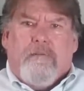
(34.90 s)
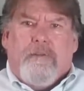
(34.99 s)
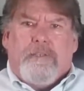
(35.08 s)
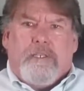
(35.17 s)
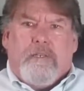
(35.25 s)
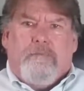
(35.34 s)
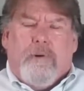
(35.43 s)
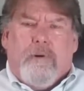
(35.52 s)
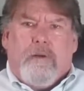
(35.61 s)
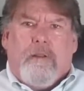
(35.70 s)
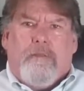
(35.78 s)
for the
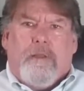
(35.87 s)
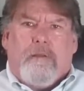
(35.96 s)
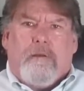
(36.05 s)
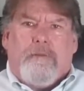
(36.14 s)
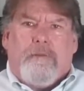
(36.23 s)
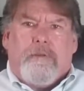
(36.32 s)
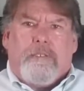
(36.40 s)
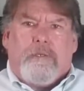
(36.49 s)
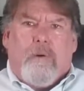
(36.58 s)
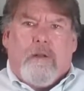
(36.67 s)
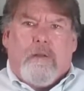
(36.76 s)
Z-Board, then look at the
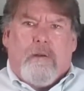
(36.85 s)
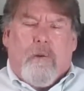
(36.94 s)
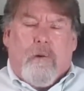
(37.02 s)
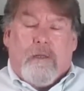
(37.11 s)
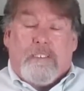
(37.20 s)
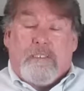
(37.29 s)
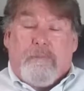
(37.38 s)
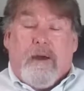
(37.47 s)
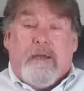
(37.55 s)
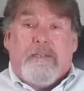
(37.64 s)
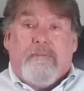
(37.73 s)
squad, Quad S P
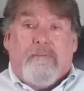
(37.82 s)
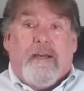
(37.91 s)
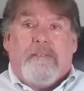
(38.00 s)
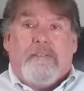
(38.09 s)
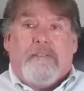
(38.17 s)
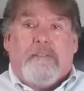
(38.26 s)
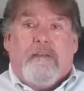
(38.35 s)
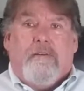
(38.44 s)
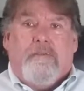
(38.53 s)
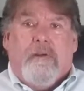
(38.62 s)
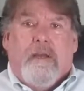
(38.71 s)
I device
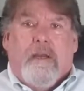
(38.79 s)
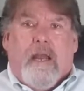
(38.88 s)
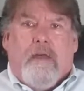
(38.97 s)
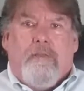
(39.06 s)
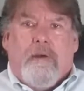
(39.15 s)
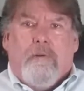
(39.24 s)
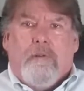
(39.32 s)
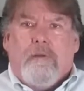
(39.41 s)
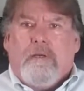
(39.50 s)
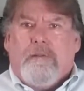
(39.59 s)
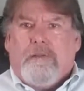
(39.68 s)
itself, and then we'll
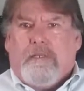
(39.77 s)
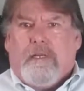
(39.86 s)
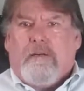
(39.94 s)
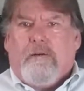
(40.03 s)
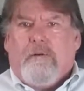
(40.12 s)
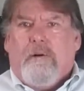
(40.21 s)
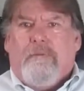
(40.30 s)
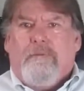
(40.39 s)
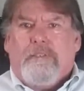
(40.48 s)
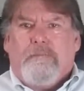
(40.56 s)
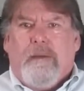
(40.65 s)
look at the technical
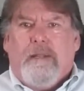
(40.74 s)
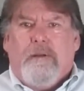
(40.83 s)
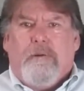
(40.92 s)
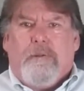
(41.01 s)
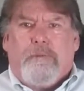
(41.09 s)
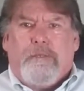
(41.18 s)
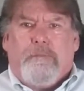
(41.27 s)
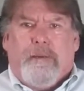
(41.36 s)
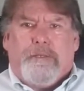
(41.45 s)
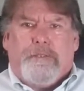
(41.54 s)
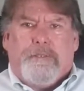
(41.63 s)
reference manual with
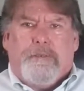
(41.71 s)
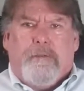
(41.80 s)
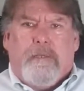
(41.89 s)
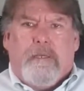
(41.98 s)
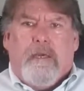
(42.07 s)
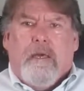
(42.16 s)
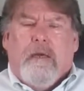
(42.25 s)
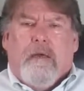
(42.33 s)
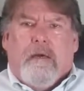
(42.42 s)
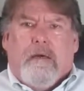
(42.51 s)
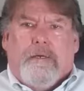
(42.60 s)
respect to the
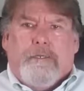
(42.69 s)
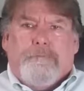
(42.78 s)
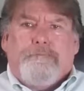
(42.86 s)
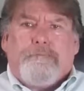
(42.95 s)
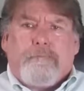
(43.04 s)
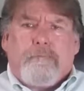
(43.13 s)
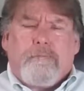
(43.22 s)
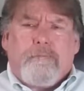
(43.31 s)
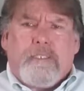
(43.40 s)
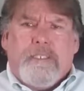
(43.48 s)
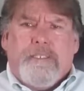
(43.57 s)
um,
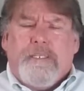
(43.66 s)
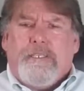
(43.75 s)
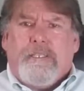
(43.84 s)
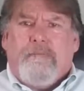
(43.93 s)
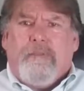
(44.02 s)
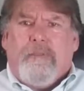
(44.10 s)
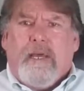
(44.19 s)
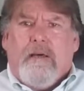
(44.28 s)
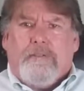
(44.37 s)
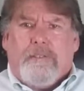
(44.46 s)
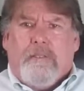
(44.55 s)
Zynq seven
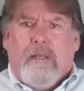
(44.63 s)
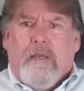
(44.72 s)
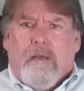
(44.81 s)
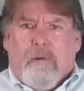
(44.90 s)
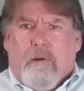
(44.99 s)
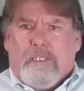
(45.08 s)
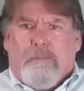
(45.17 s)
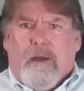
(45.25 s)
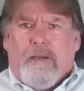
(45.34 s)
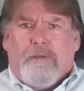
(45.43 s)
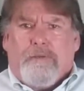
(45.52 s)
thousand Quad S P
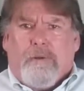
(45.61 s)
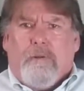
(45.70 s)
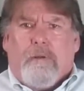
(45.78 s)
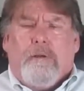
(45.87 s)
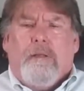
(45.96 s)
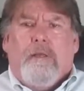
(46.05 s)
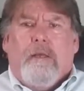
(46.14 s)
I controller.